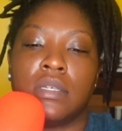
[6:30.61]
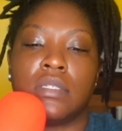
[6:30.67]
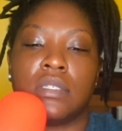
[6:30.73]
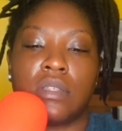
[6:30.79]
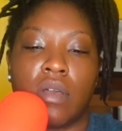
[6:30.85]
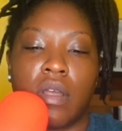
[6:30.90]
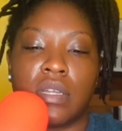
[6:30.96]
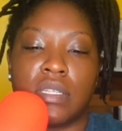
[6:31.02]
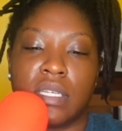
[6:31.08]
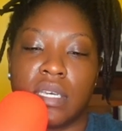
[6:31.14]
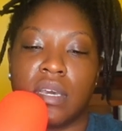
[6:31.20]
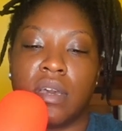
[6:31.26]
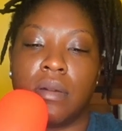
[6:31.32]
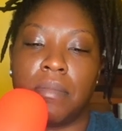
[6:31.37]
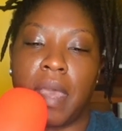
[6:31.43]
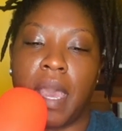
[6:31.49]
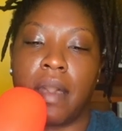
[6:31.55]
start to
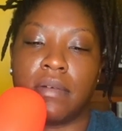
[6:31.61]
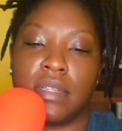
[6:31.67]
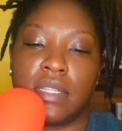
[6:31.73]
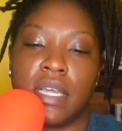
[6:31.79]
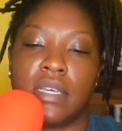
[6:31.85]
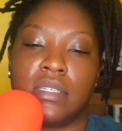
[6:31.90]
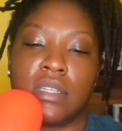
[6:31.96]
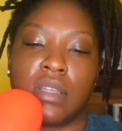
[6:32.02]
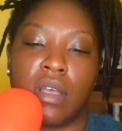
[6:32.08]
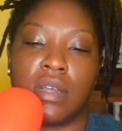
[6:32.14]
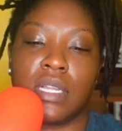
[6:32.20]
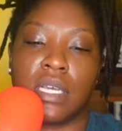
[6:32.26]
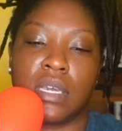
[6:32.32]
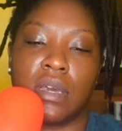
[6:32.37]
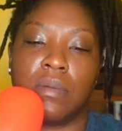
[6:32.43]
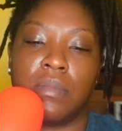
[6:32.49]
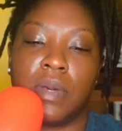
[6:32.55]
come out and they start
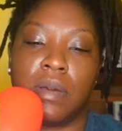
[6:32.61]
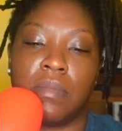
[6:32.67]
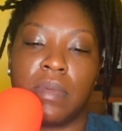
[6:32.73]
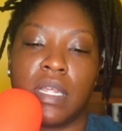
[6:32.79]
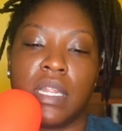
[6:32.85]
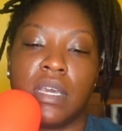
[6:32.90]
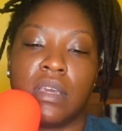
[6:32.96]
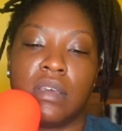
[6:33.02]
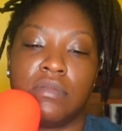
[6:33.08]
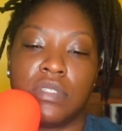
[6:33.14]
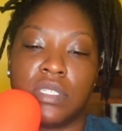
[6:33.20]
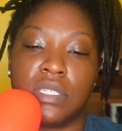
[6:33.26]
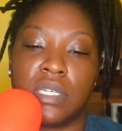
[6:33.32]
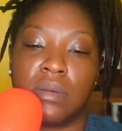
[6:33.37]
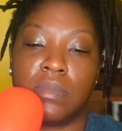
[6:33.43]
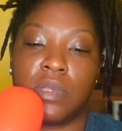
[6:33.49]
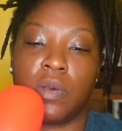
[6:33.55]
to come up, and it gives you
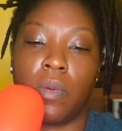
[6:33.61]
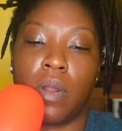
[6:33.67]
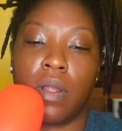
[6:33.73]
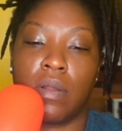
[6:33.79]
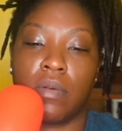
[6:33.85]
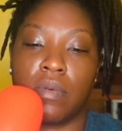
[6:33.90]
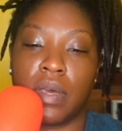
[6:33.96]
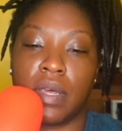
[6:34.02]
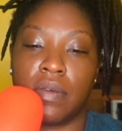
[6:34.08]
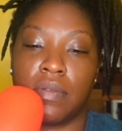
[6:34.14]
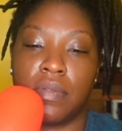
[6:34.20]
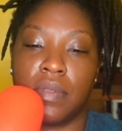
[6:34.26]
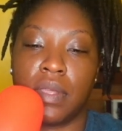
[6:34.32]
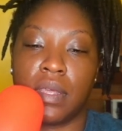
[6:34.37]
something to work with.